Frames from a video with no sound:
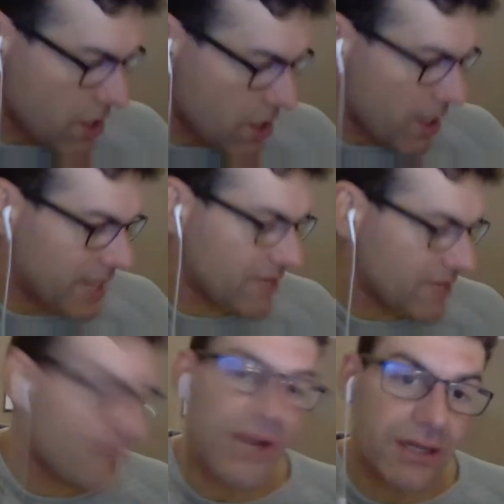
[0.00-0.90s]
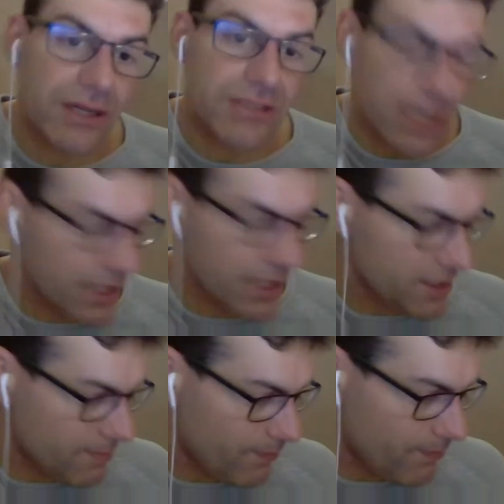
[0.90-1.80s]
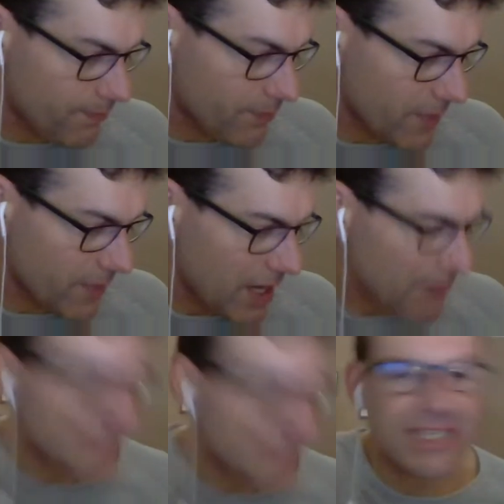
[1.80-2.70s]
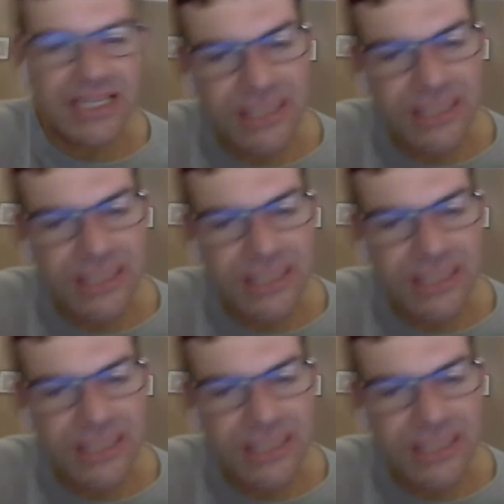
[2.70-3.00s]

Is it funnel duckers? Is this